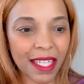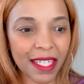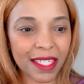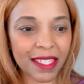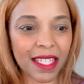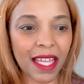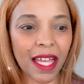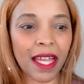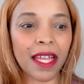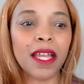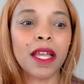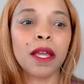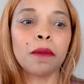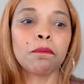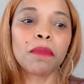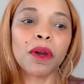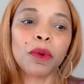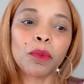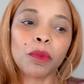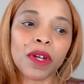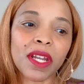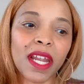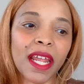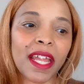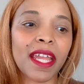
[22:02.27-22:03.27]
like that.
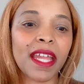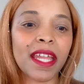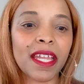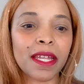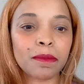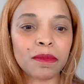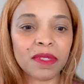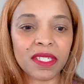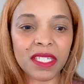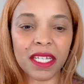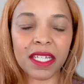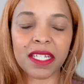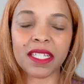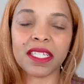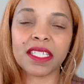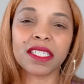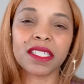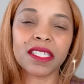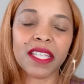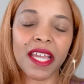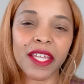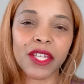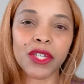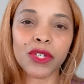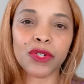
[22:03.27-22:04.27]
But what I am saying is
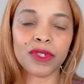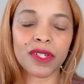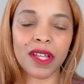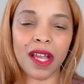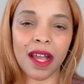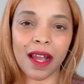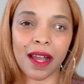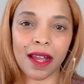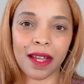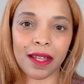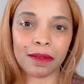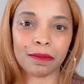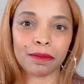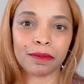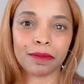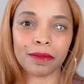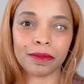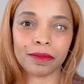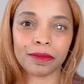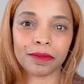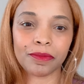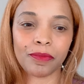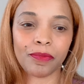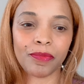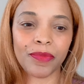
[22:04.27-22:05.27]
take your time.
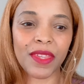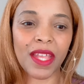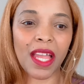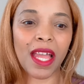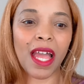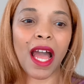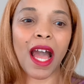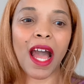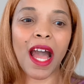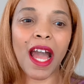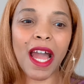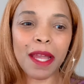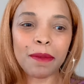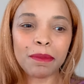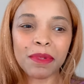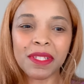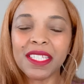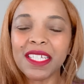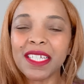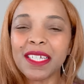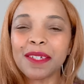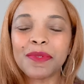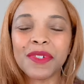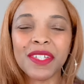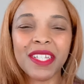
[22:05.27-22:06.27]
I
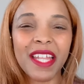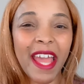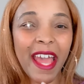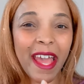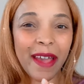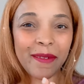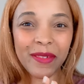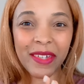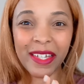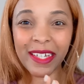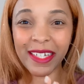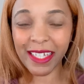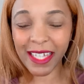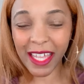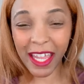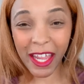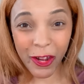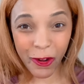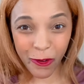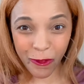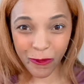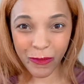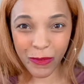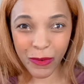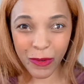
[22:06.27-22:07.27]
believe in having a
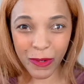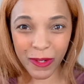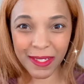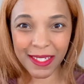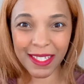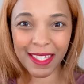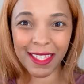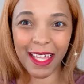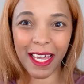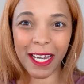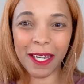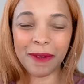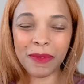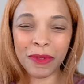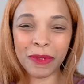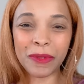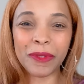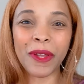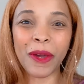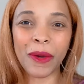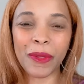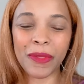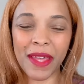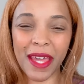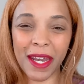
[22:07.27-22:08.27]
care force. A lot of you
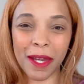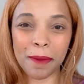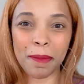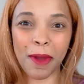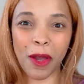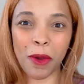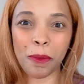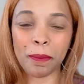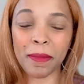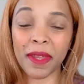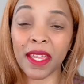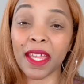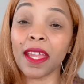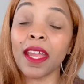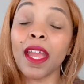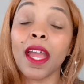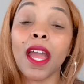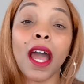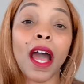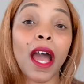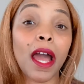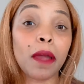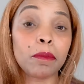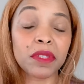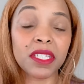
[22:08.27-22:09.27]
know that about me.
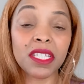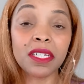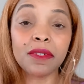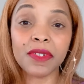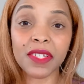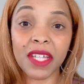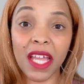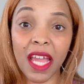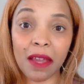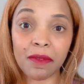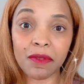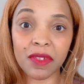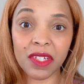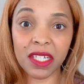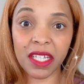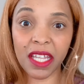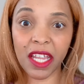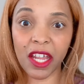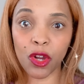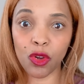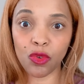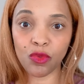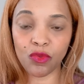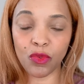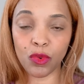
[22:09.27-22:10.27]
I believe in having a
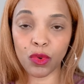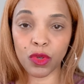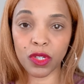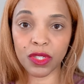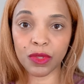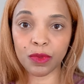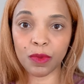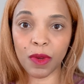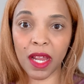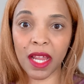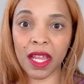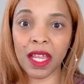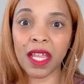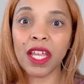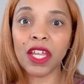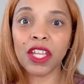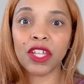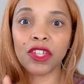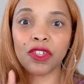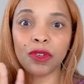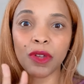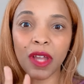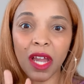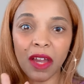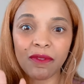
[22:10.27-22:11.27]
care force, right?
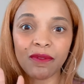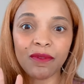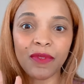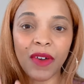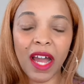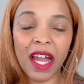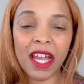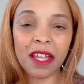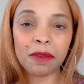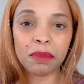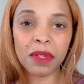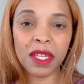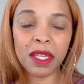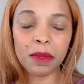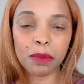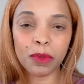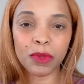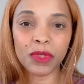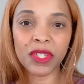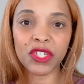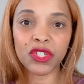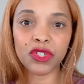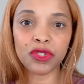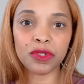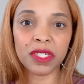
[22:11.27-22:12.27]
You got 5
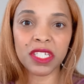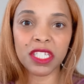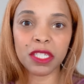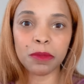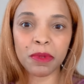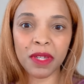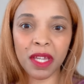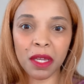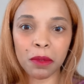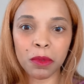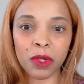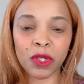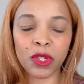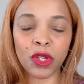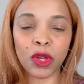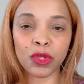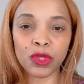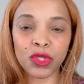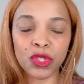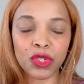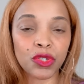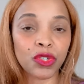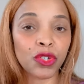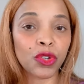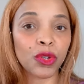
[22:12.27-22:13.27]
people that you need to be able to go
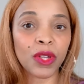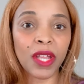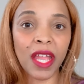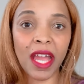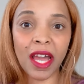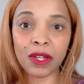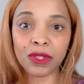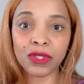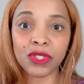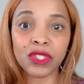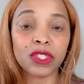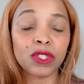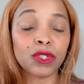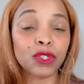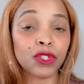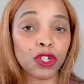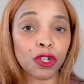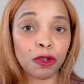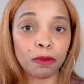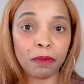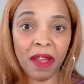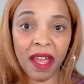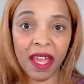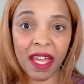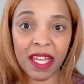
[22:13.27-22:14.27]
to: your counselor,
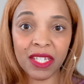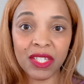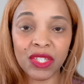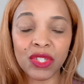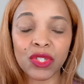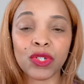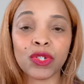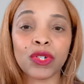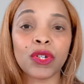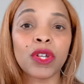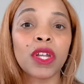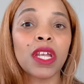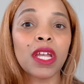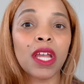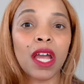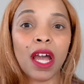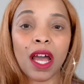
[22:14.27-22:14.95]
your pastor,